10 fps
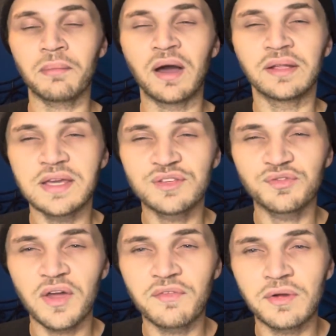My least
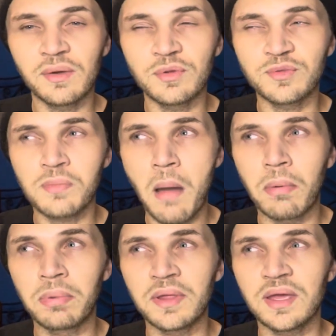favorite was
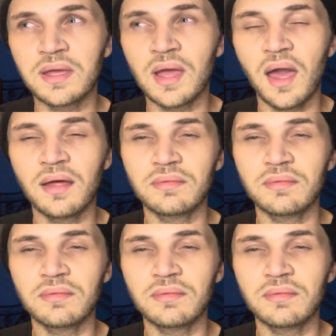probably...